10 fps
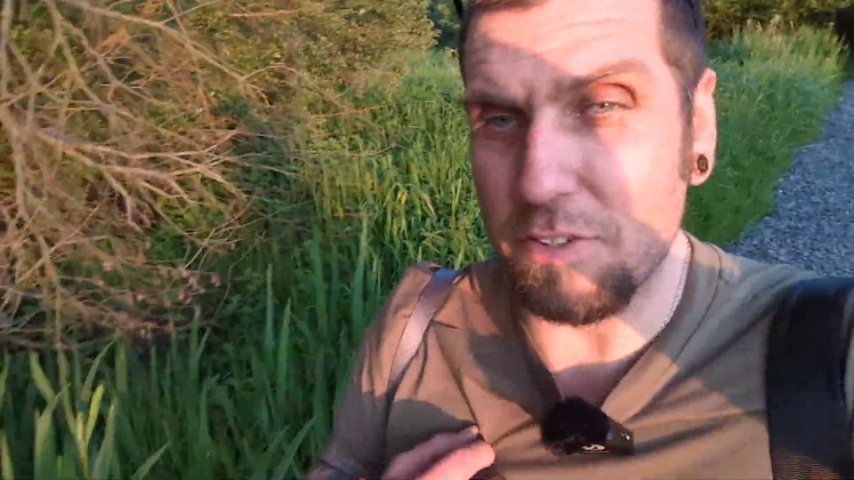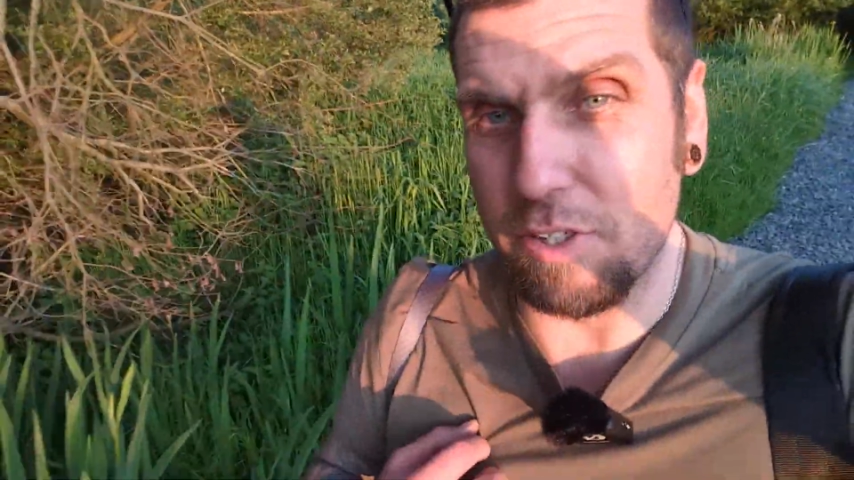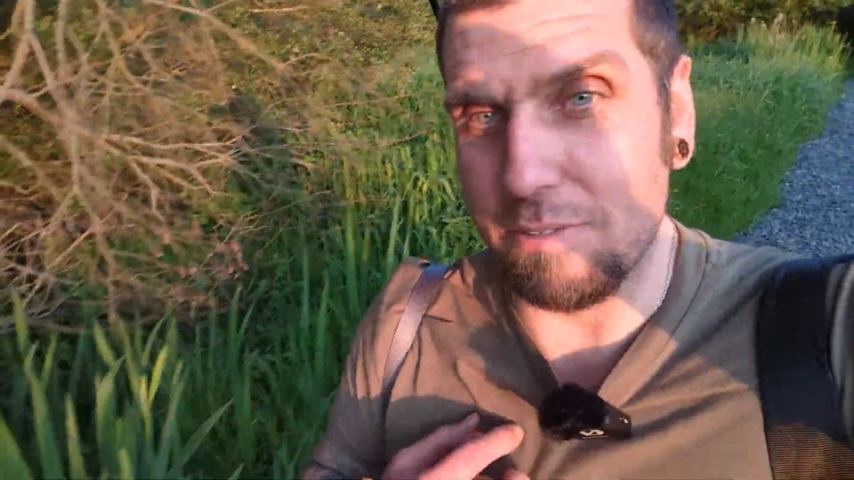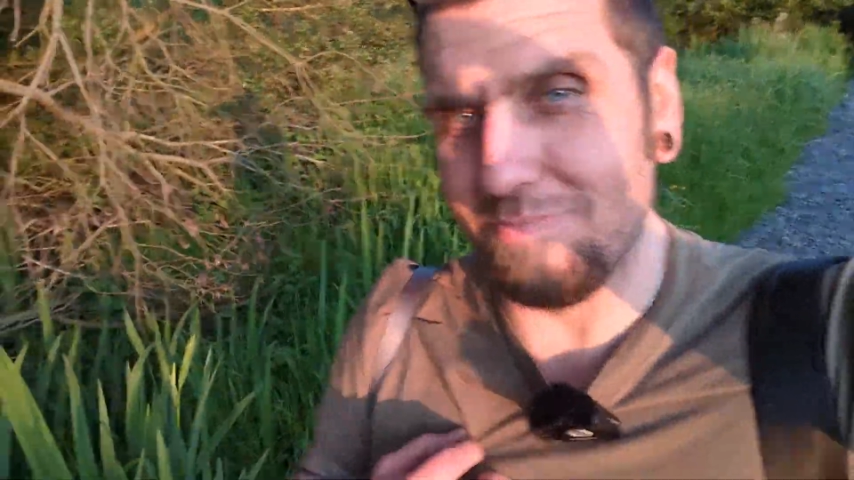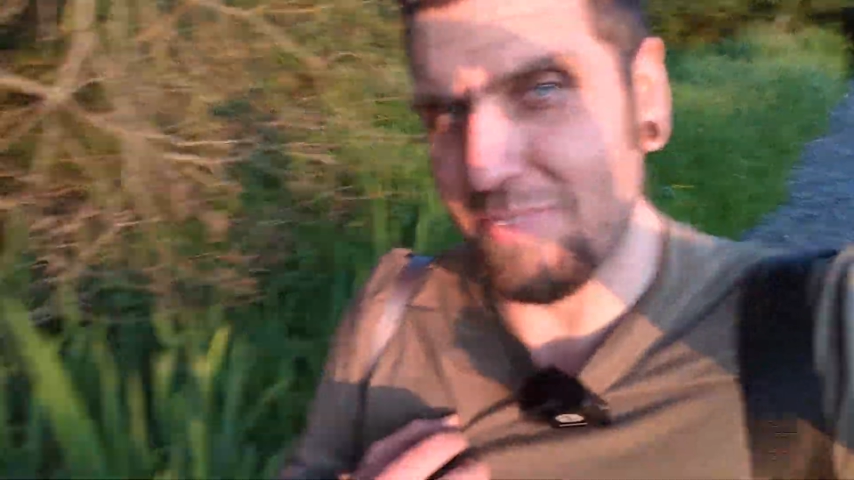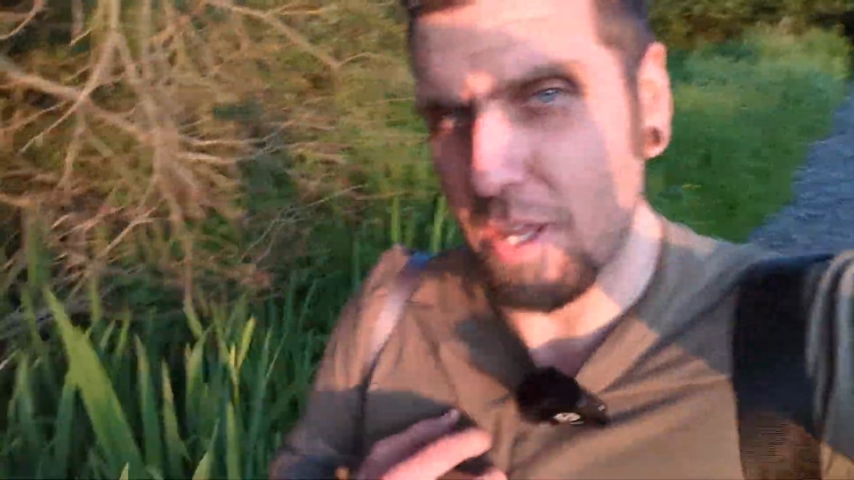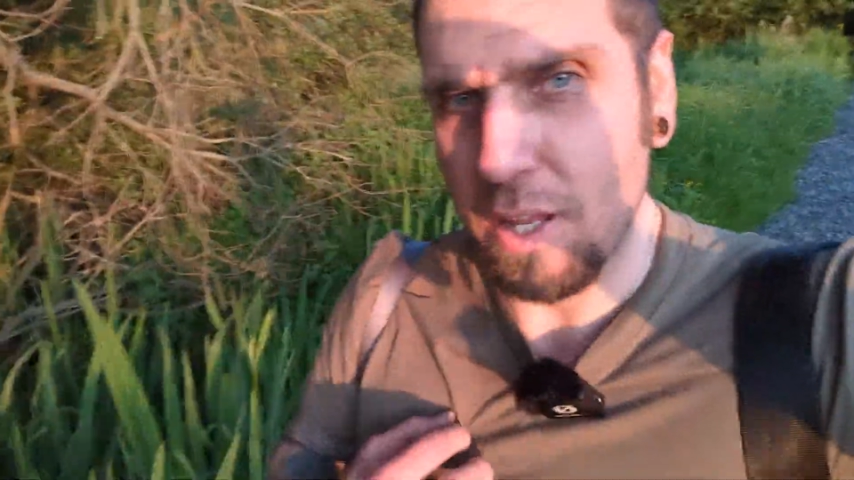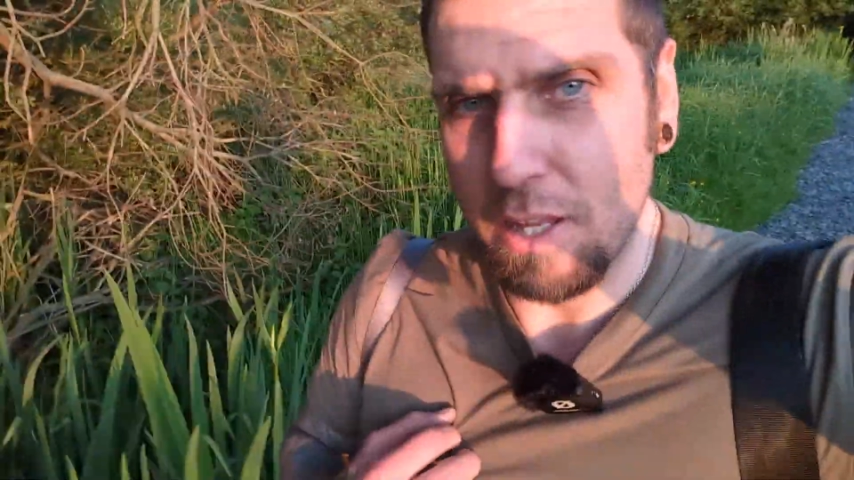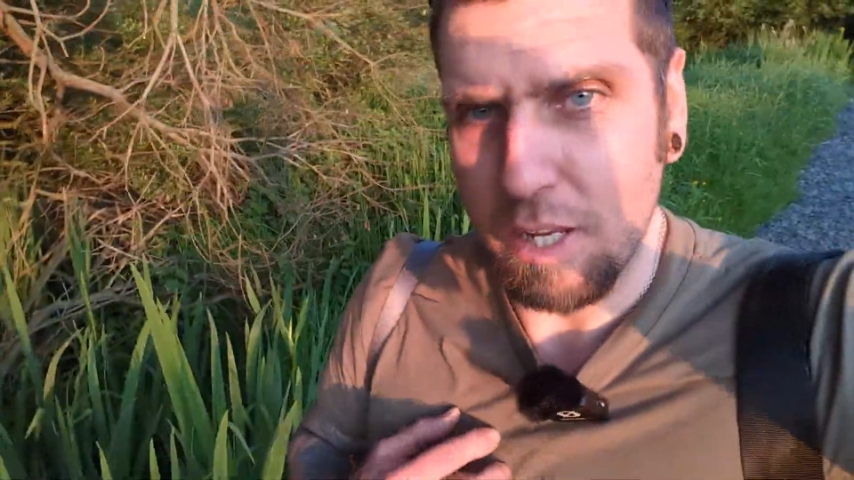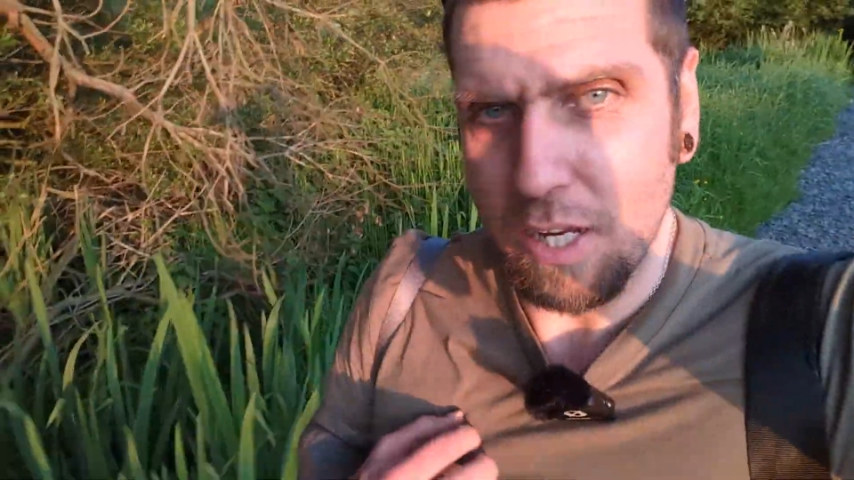really
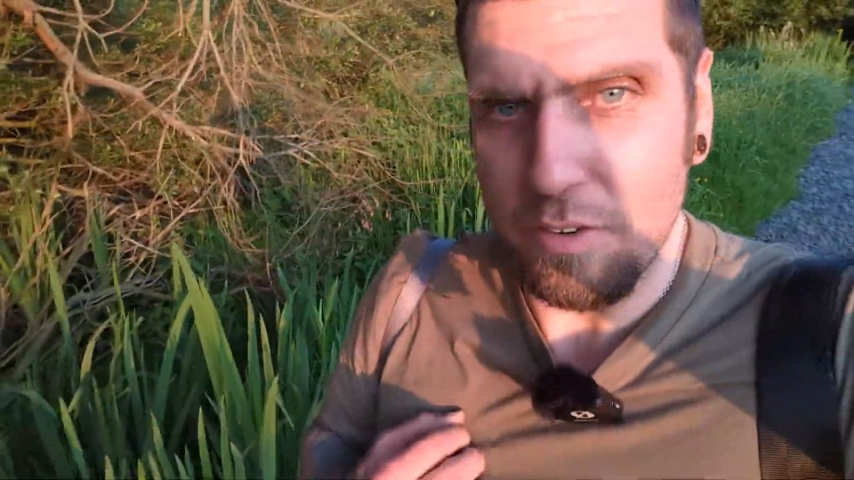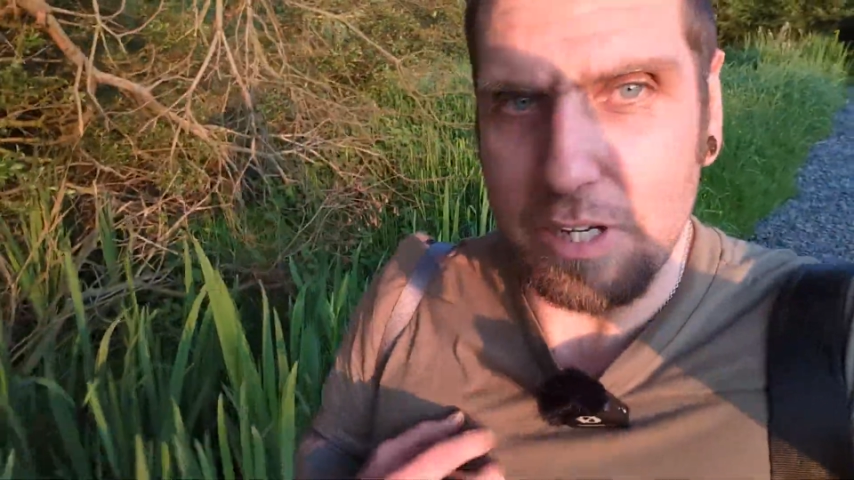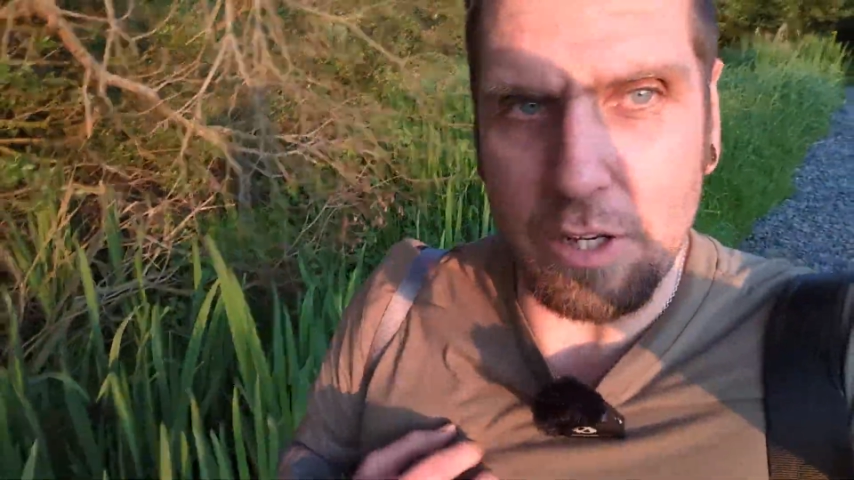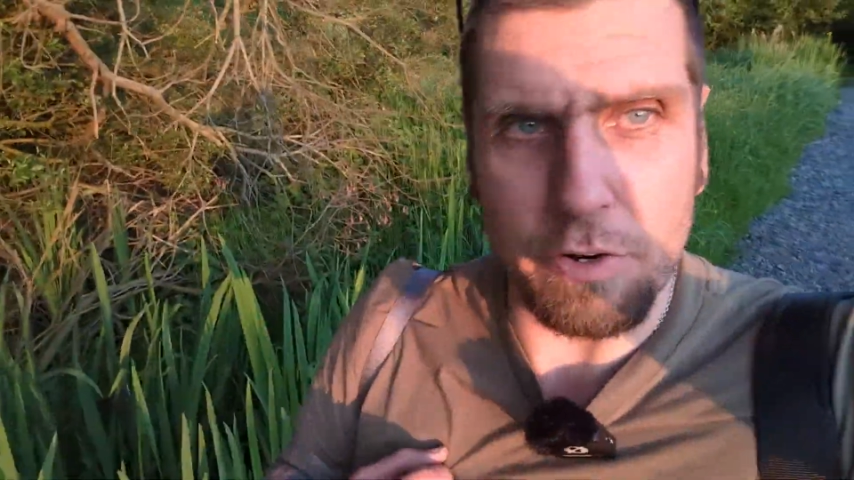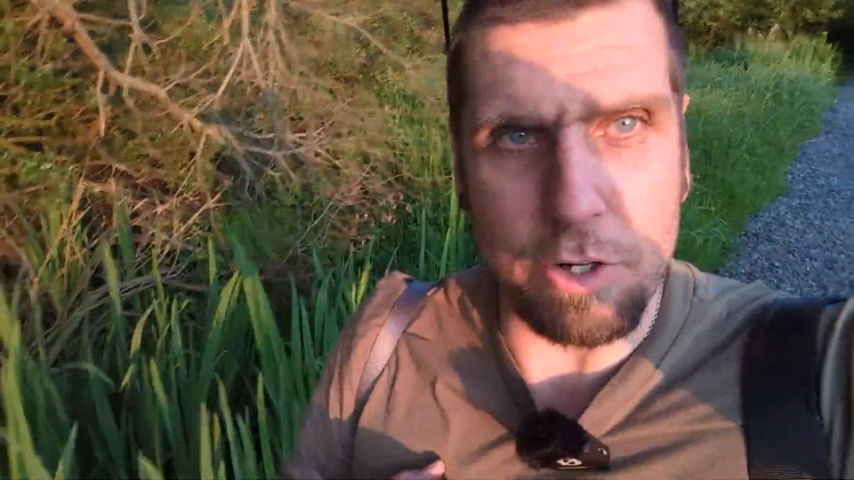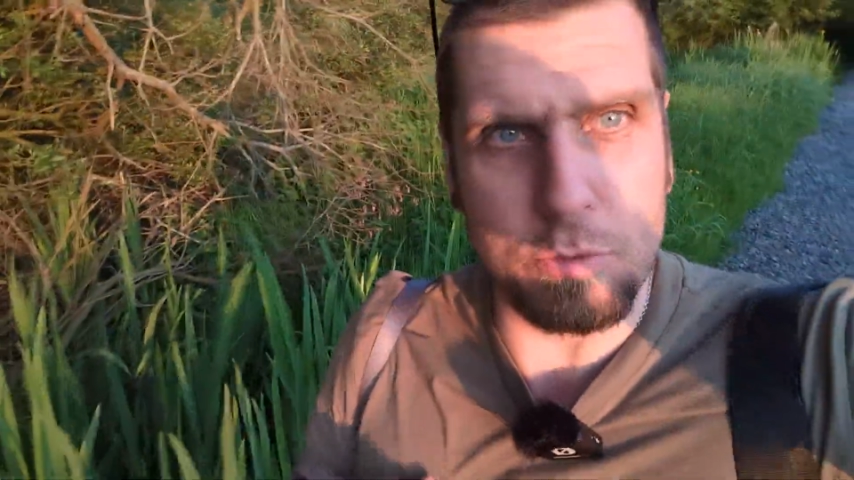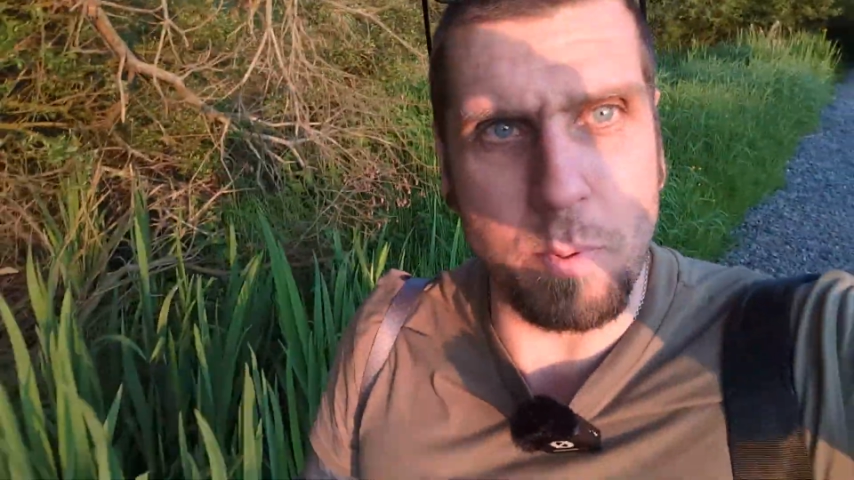underexpose anything and that